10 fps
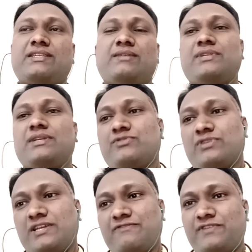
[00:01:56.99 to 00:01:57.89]
Sometimes you
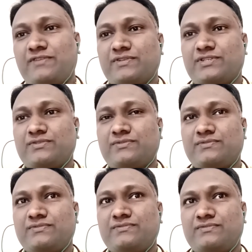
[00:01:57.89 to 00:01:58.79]
have fever too,
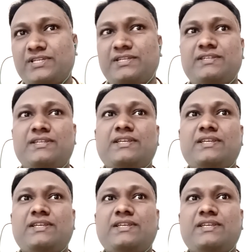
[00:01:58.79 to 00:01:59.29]
right?